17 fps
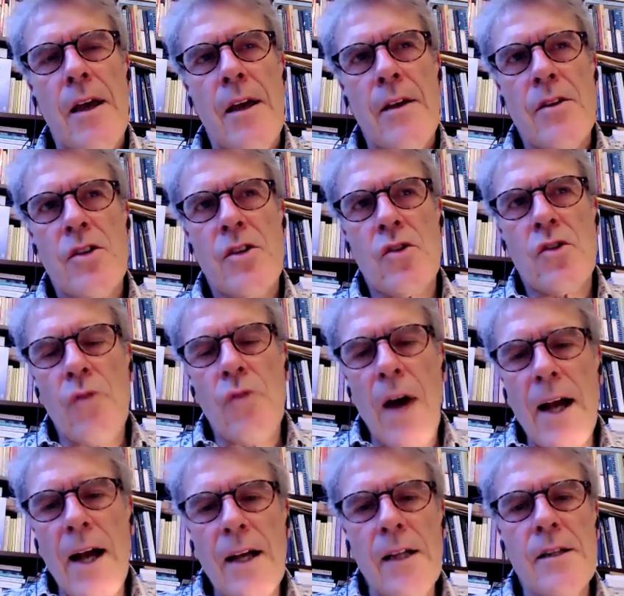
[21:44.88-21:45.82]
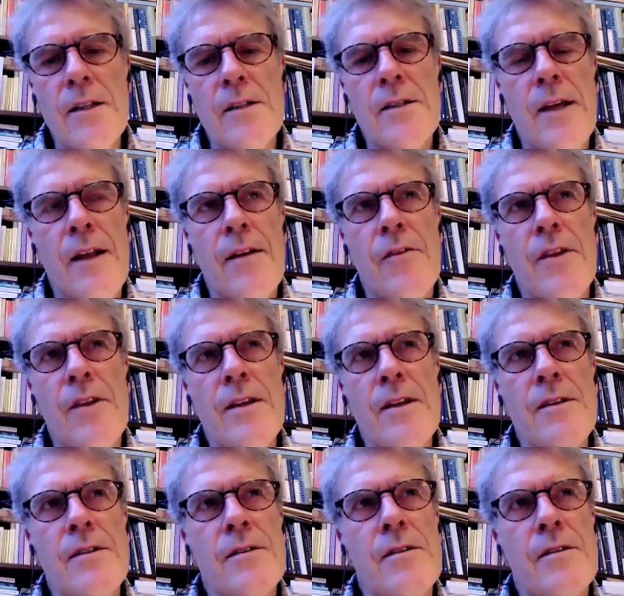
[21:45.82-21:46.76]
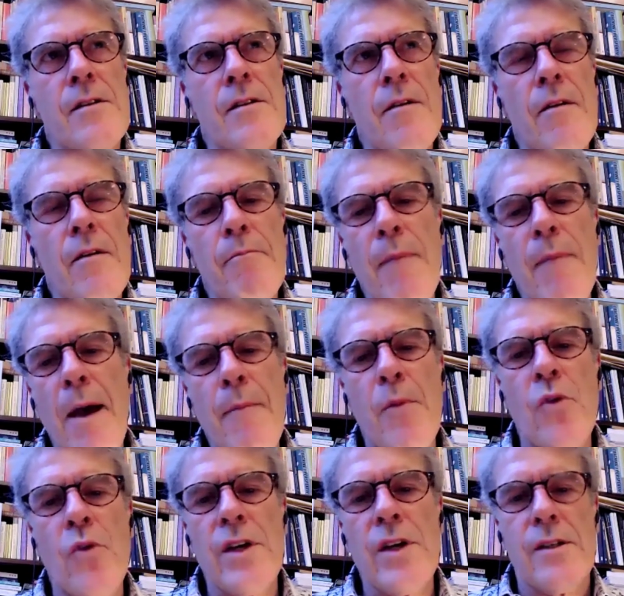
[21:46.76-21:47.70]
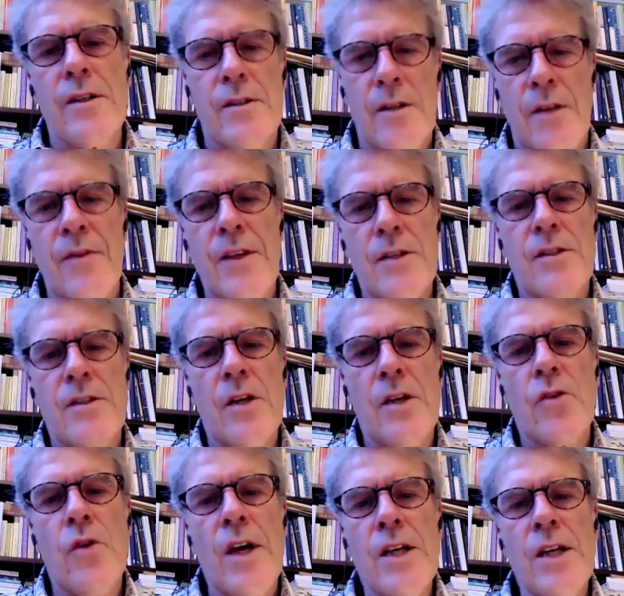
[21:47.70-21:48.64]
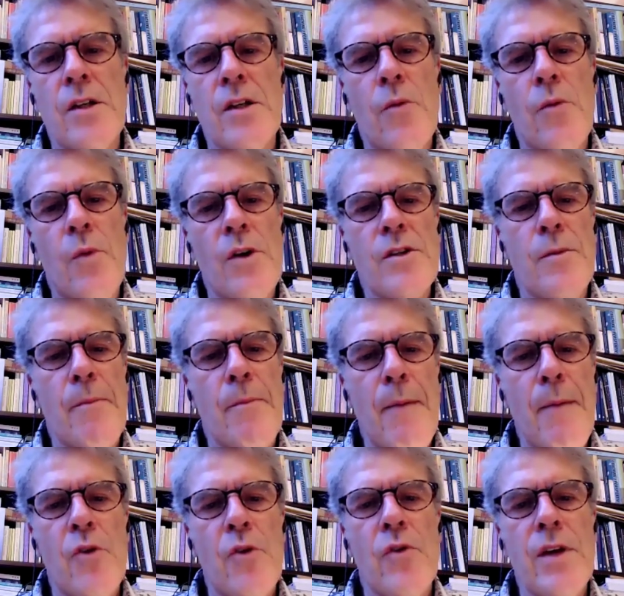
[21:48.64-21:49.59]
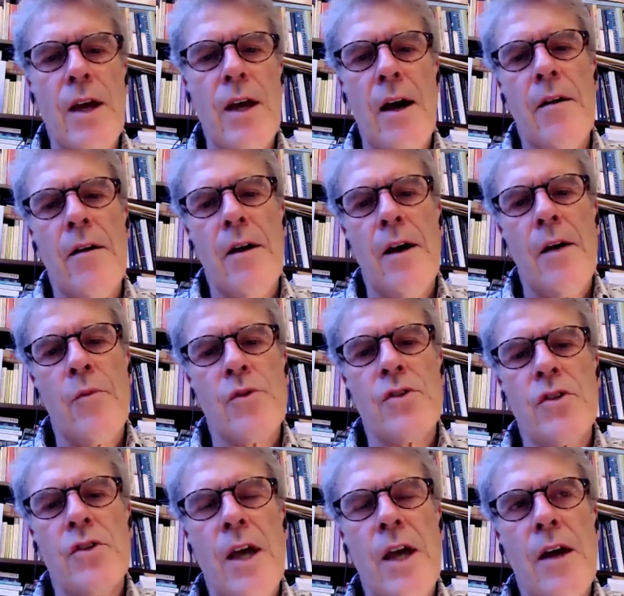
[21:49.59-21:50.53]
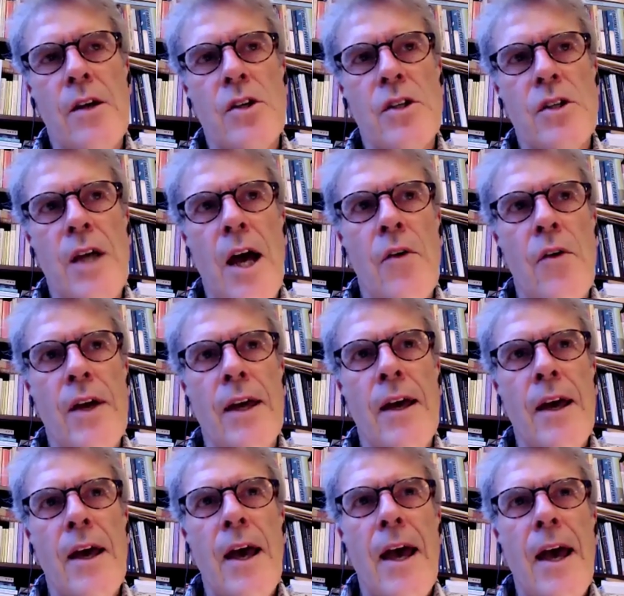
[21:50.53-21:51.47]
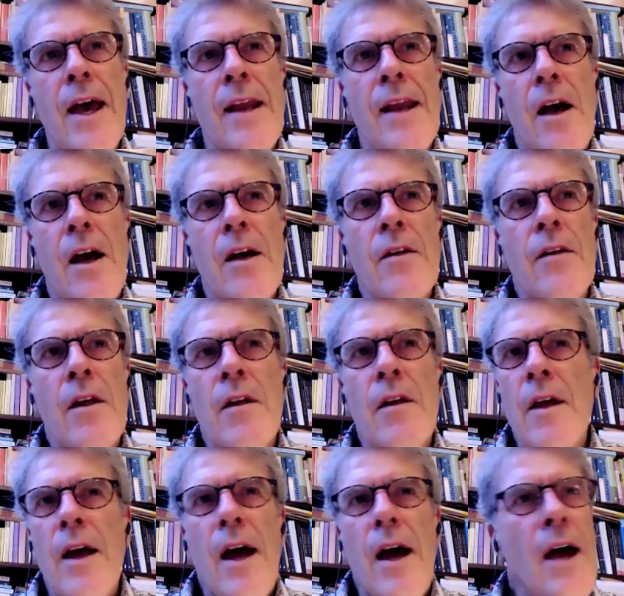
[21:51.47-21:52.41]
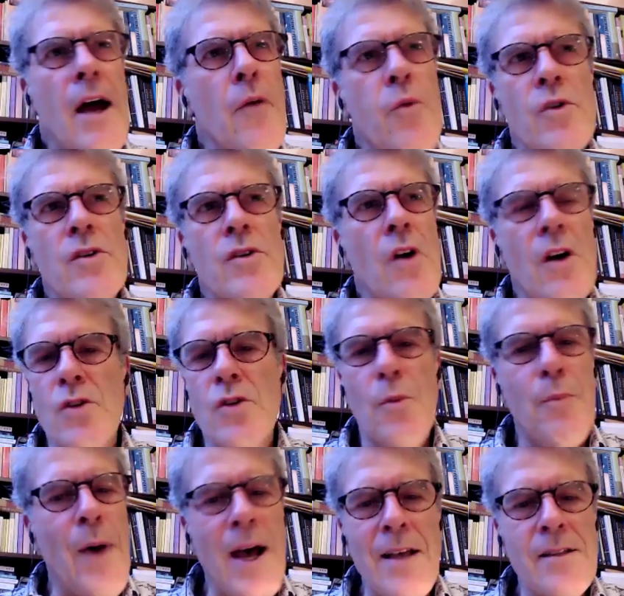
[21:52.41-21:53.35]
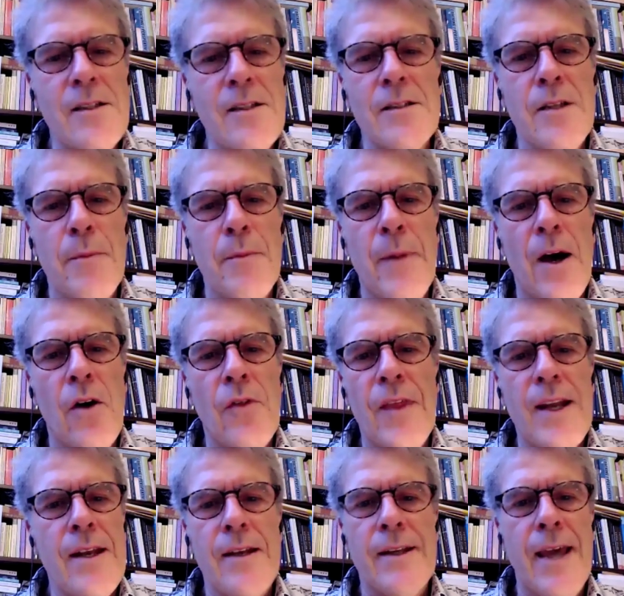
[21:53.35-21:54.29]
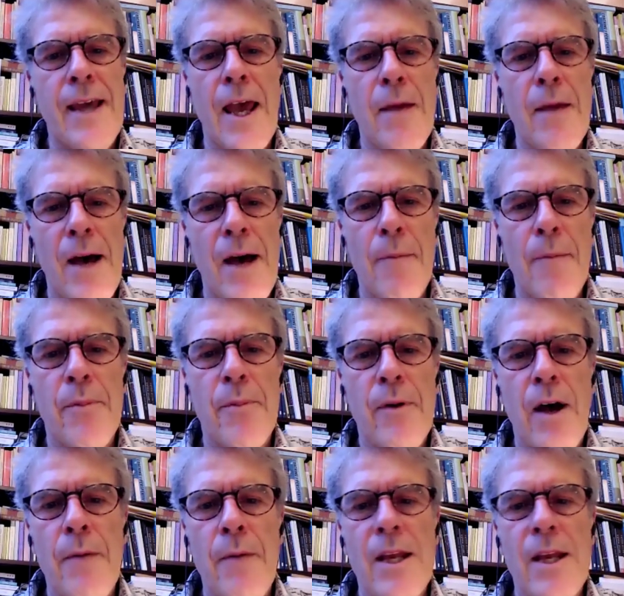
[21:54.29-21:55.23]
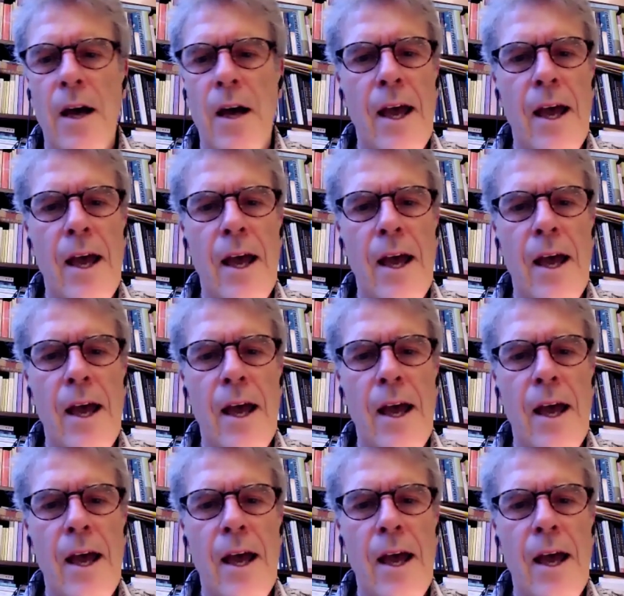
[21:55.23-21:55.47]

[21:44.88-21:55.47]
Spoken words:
struggles and these memories in this situation, it was a memory I was sharing. And I was also puzzled about that it came up. I mean, I